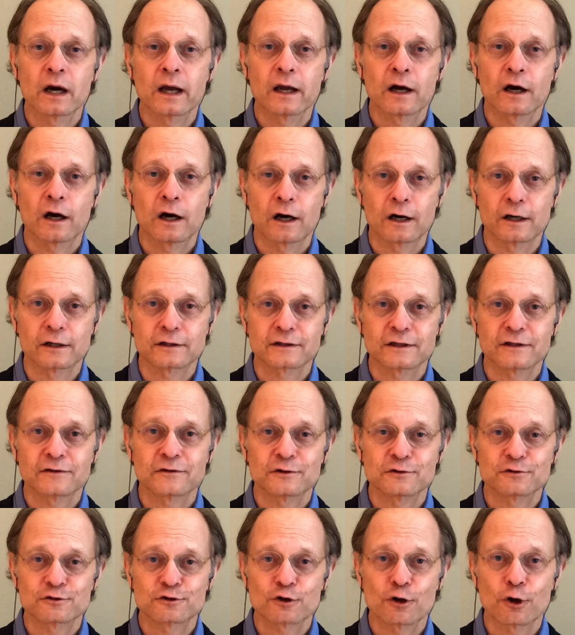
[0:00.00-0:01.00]
my heart
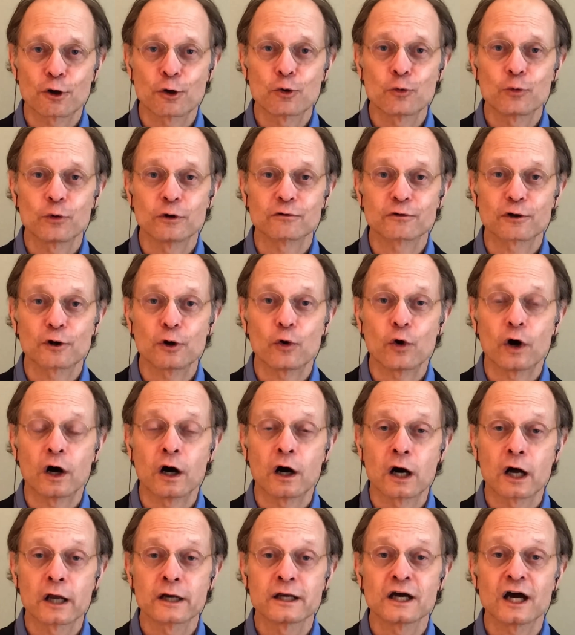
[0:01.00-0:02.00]
that the show will go
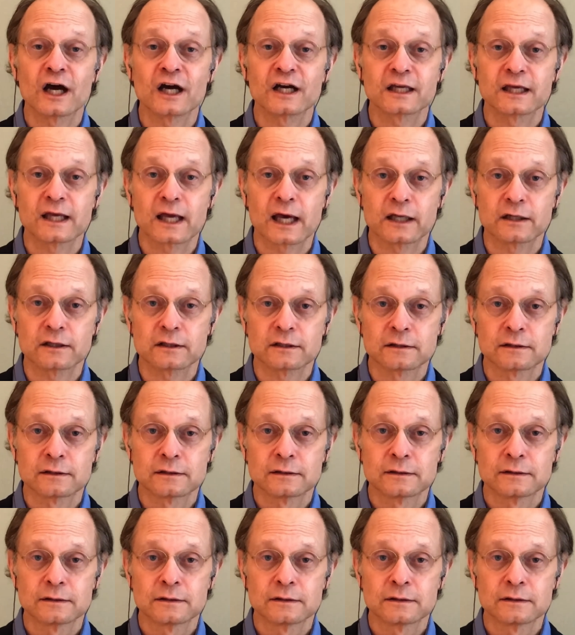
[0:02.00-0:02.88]
on again.